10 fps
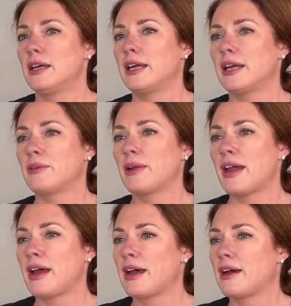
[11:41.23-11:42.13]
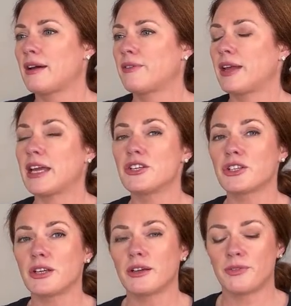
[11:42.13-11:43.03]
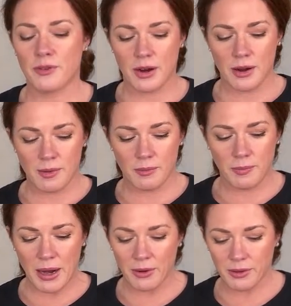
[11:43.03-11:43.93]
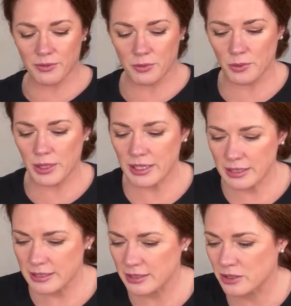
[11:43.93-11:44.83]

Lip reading: And we have Angela from Barrel of Wreaths.